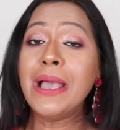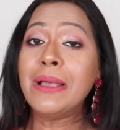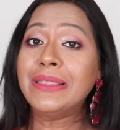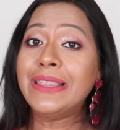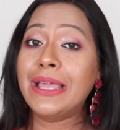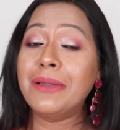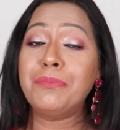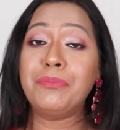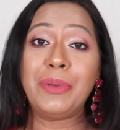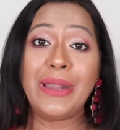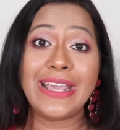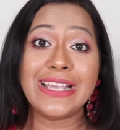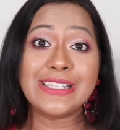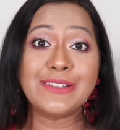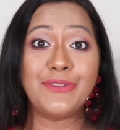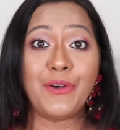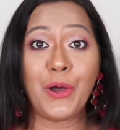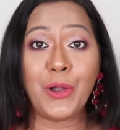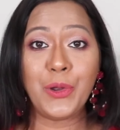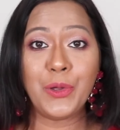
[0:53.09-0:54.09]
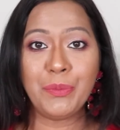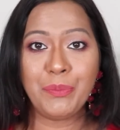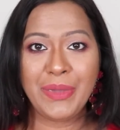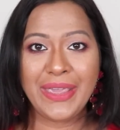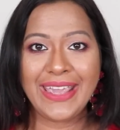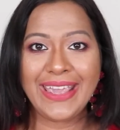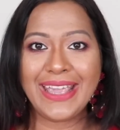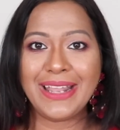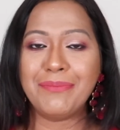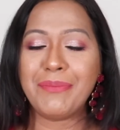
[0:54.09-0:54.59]
then please follow
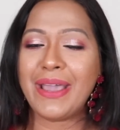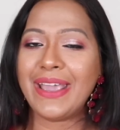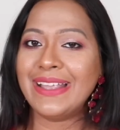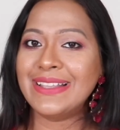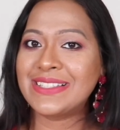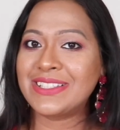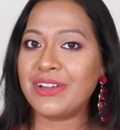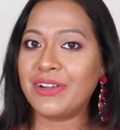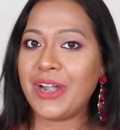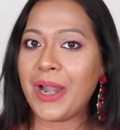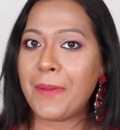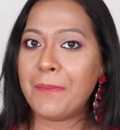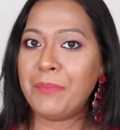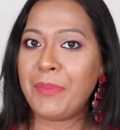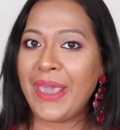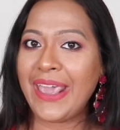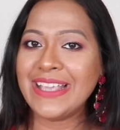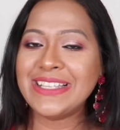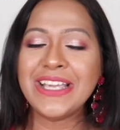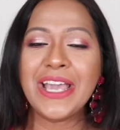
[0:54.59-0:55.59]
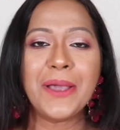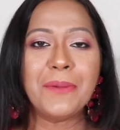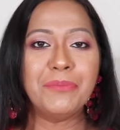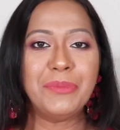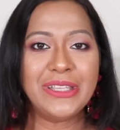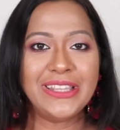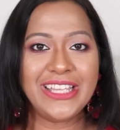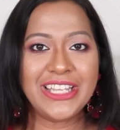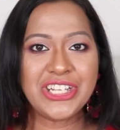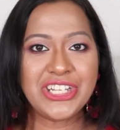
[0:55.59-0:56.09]
me in my Instagram page
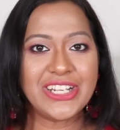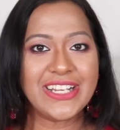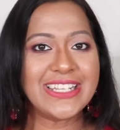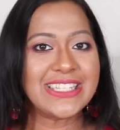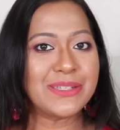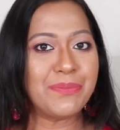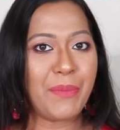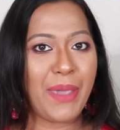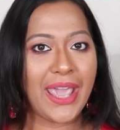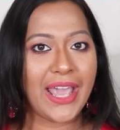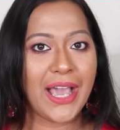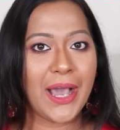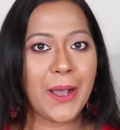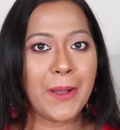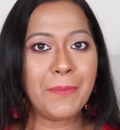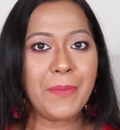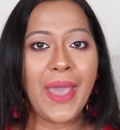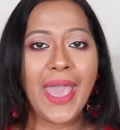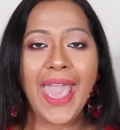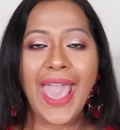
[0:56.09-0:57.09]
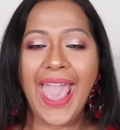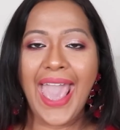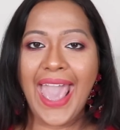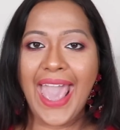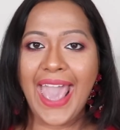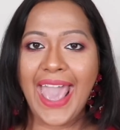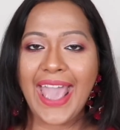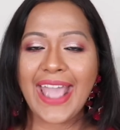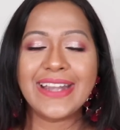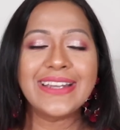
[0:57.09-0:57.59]
Bidisha's Makeup.
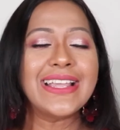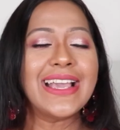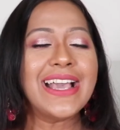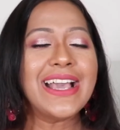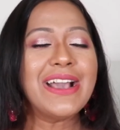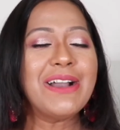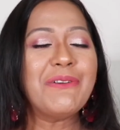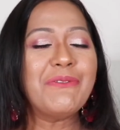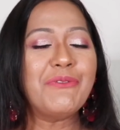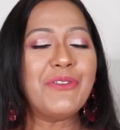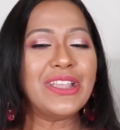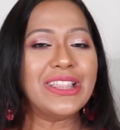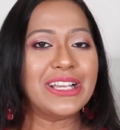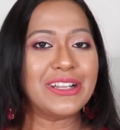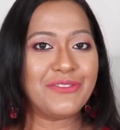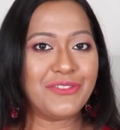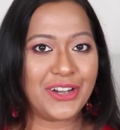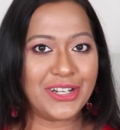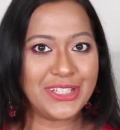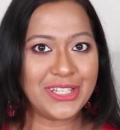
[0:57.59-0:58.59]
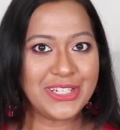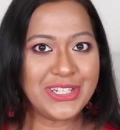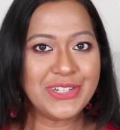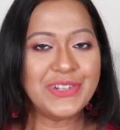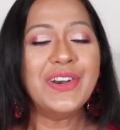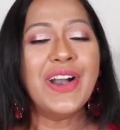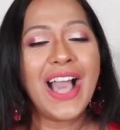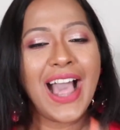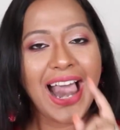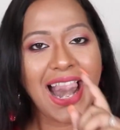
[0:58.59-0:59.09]
And without further
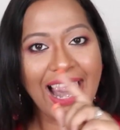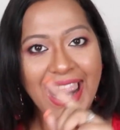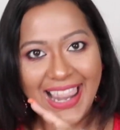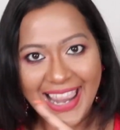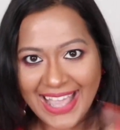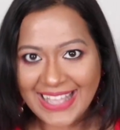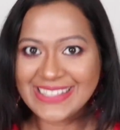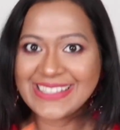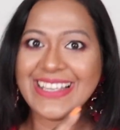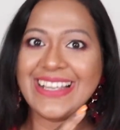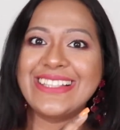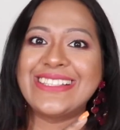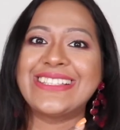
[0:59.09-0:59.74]
ado, let's get